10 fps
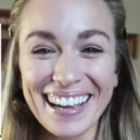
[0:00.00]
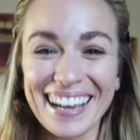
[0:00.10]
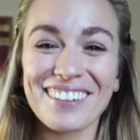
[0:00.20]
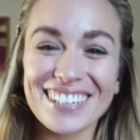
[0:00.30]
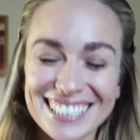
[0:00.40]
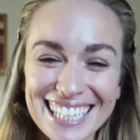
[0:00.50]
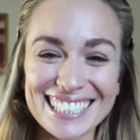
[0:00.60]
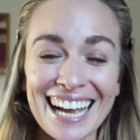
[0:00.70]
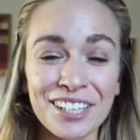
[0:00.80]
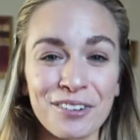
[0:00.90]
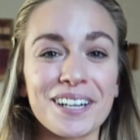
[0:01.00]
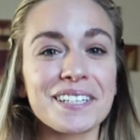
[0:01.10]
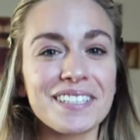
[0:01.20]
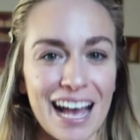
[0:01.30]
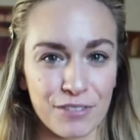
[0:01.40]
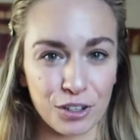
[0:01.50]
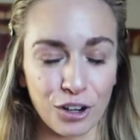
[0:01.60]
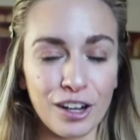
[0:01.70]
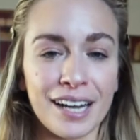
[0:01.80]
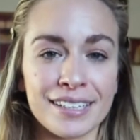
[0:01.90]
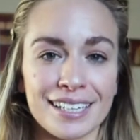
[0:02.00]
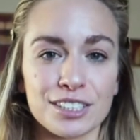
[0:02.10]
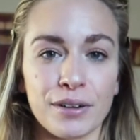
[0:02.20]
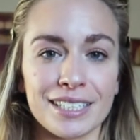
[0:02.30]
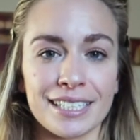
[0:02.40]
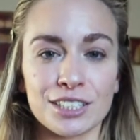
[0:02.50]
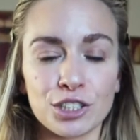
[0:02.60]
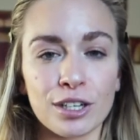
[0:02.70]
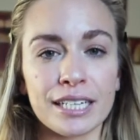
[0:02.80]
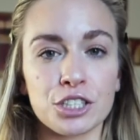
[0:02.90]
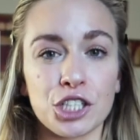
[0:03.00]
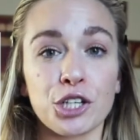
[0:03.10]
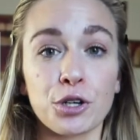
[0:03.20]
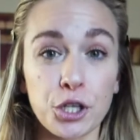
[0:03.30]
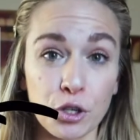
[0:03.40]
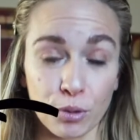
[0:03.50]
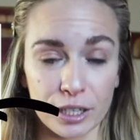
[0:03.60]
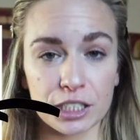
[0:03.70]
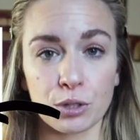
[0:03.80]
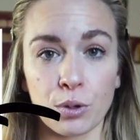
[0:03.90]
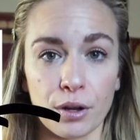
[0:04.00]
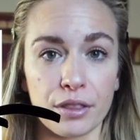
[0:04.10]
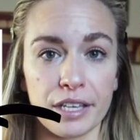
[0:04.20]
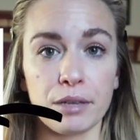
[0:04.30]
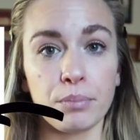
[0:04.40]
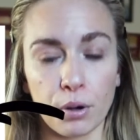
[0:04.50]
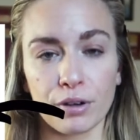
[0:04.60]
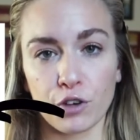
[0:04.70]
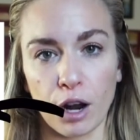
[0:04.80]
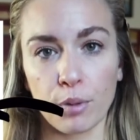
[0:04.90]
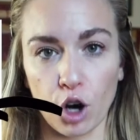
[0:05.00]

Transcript: it originates at your clavicle, and then it's going to insert into your humerus or the bone of your upper